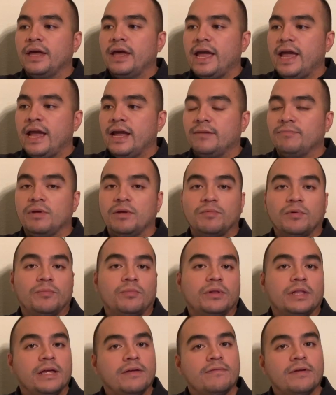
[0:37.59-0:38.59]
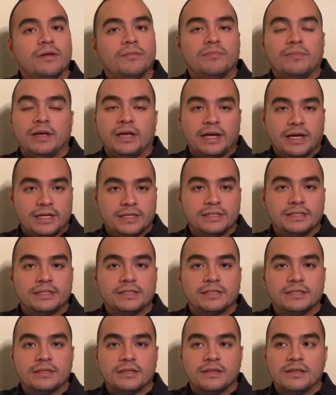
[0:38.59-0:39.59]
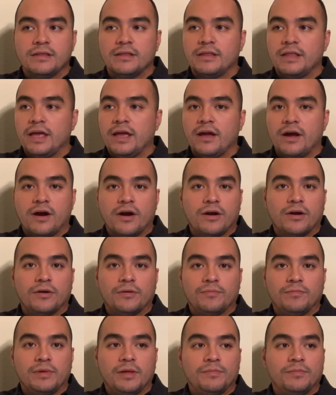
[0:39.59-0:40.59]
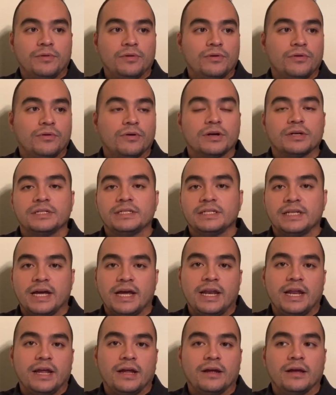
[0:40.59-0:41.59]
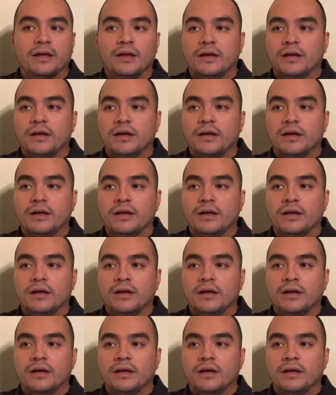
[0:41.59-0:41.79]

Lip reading: And people believe it because they are people who are studying